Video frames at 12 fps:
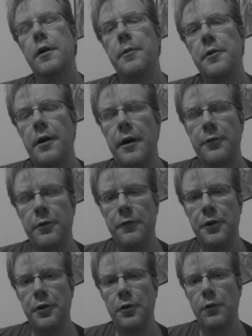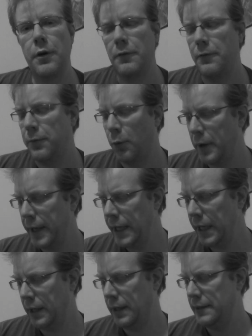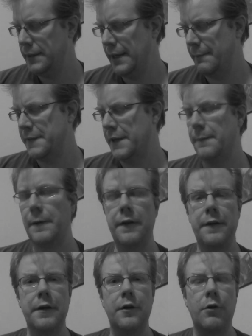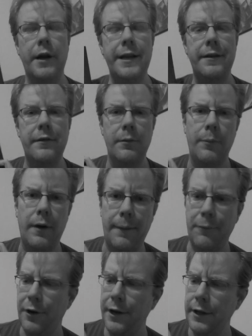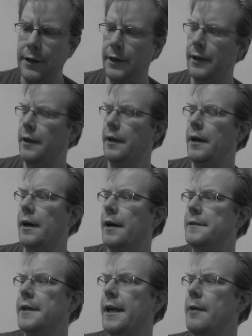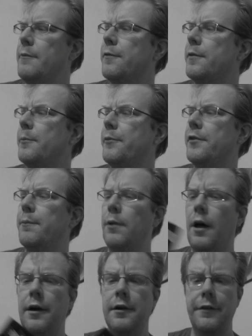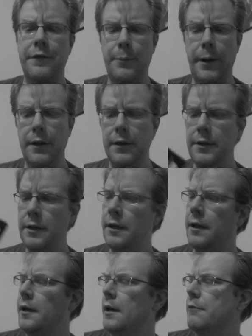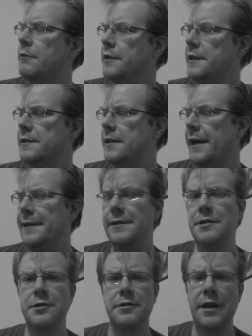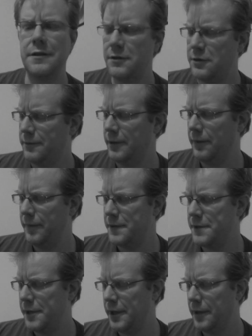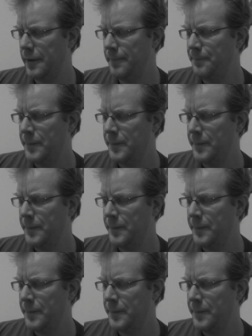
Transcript: to Drive Review 140. Uh, today I'm going to talk about The Great Zimbabwe. Uh, it's a game from Splotter Spellen, released at Essen 2012 this year.